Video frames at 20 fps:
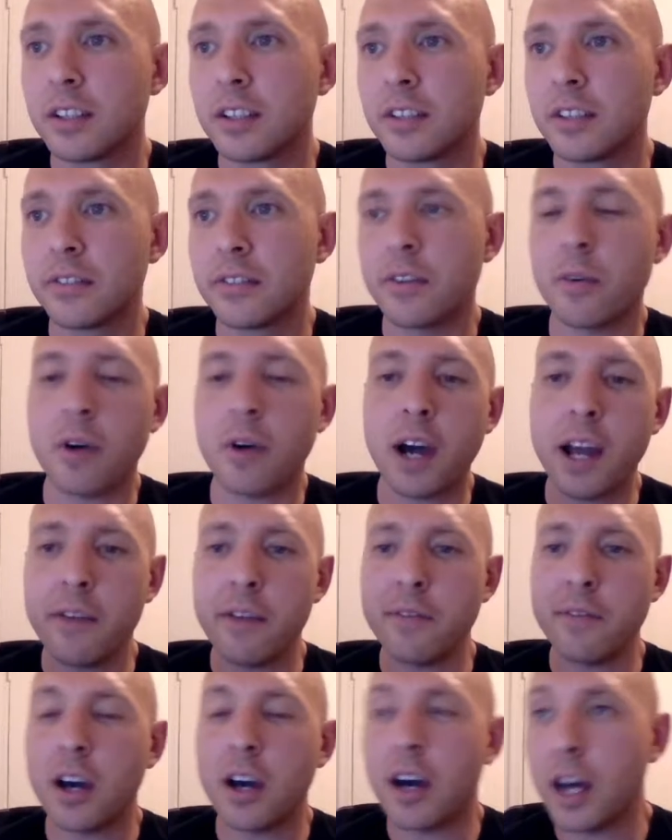So I've
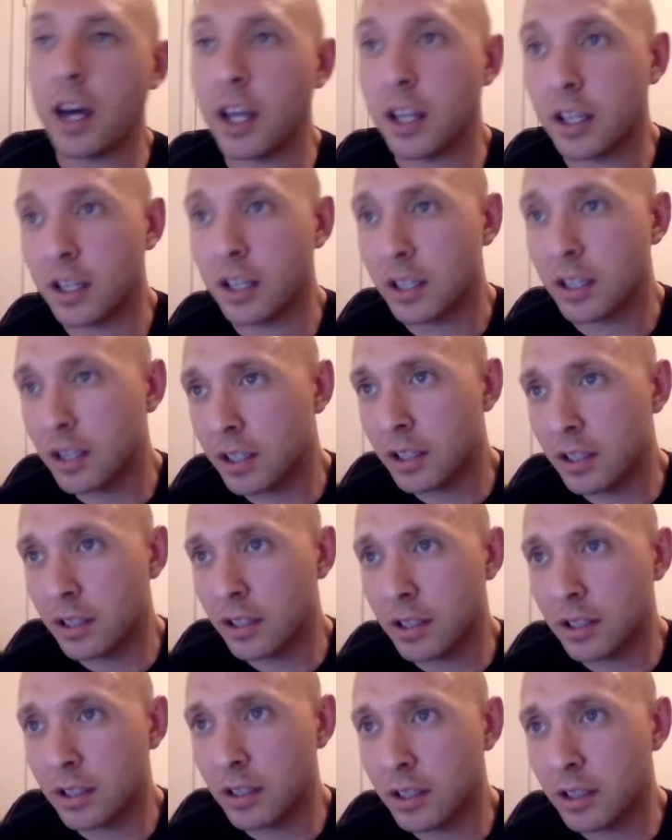got
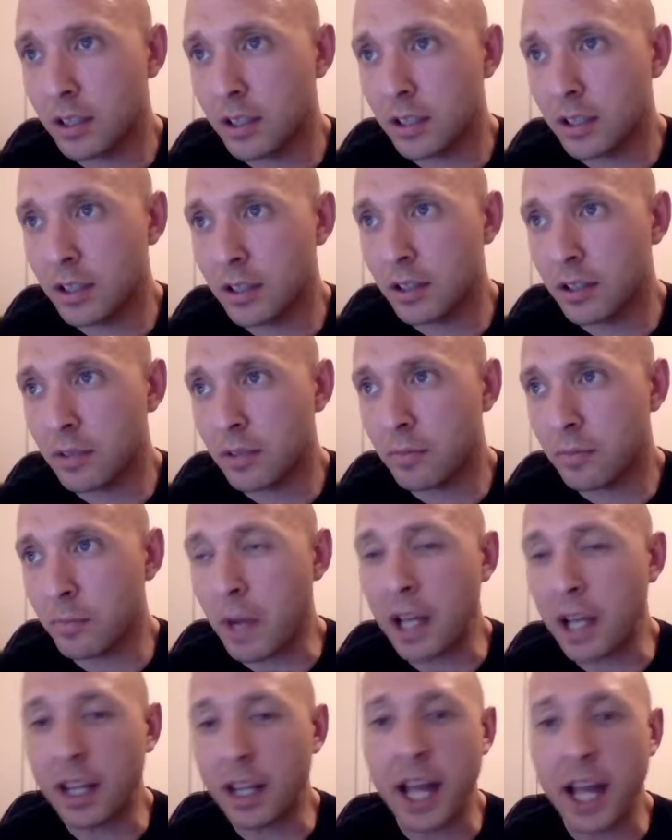my
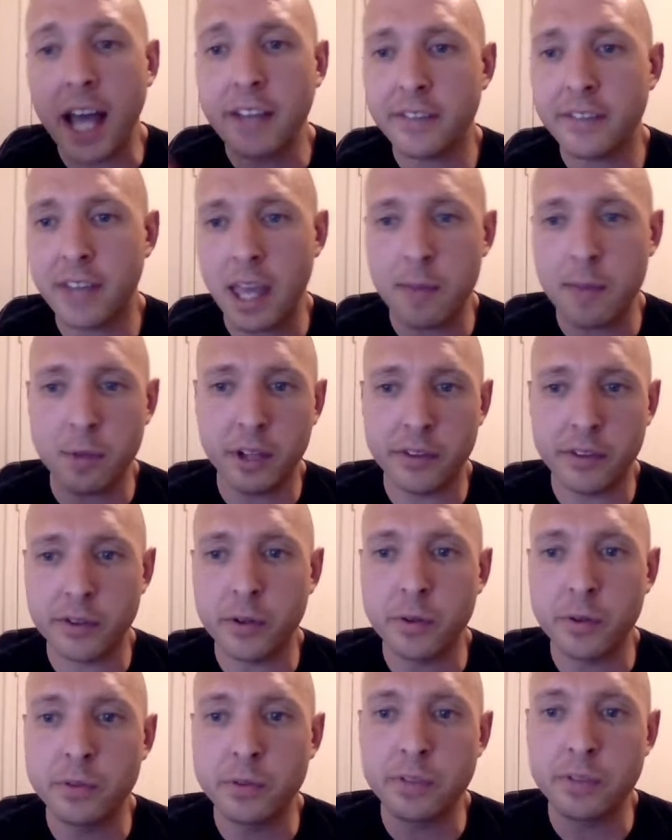last game on
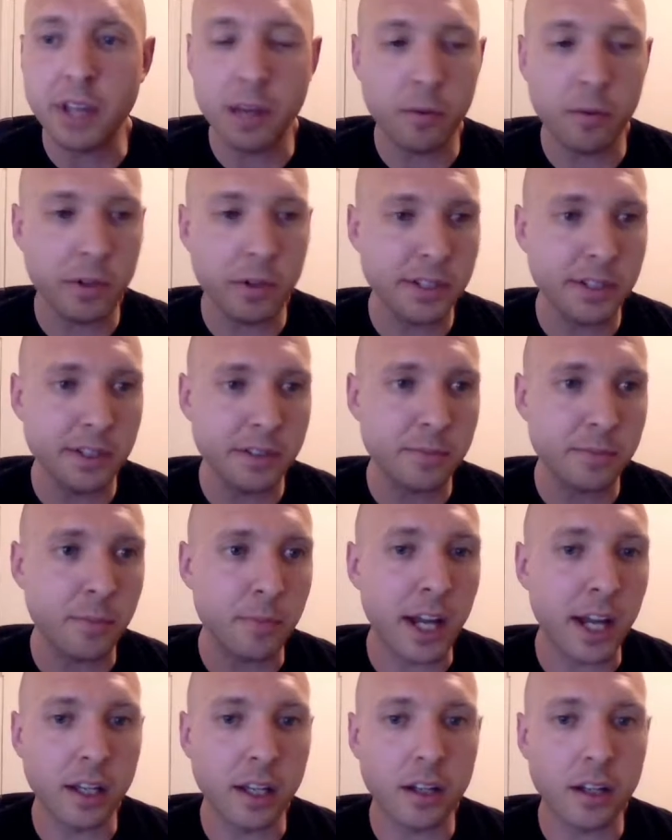Tuesday, which is
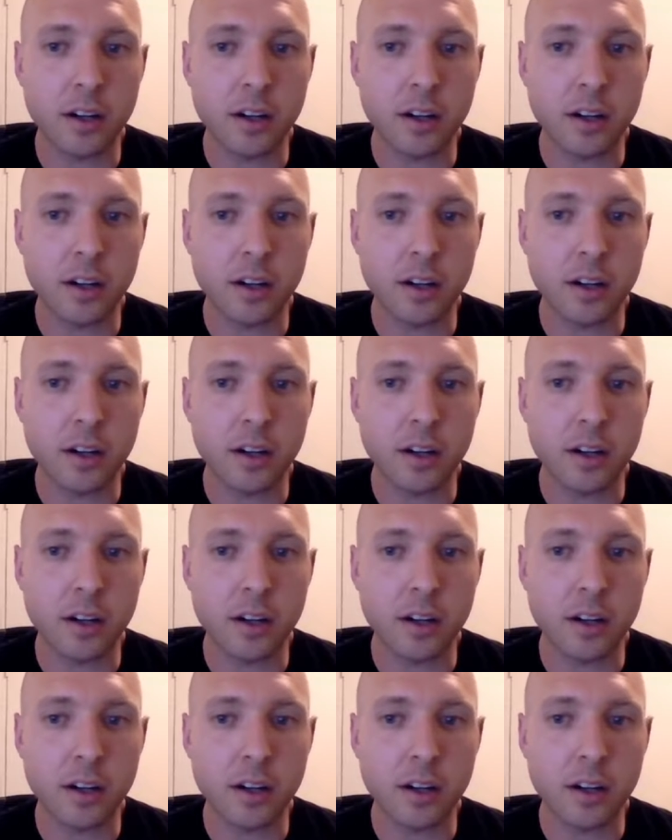my